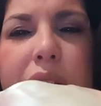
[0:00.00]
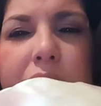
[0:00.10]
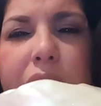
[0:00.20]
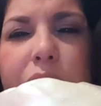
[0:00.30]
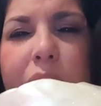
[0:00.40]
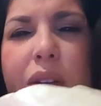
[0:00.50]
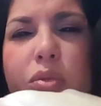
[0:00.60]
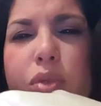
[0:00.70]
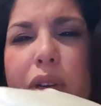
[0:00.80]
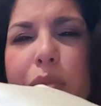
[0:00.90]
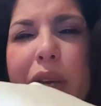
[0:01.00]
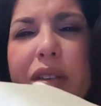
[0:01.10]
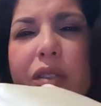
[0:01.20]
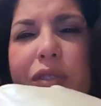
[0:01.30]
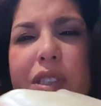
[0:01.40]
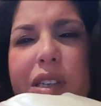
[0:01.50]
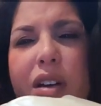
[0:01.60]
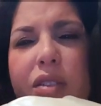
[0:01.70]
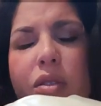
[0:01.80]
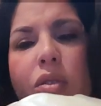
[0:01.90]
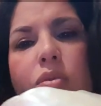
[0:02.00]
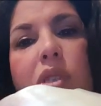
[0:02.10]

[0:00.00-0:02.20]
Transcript: thing it made a real big difference on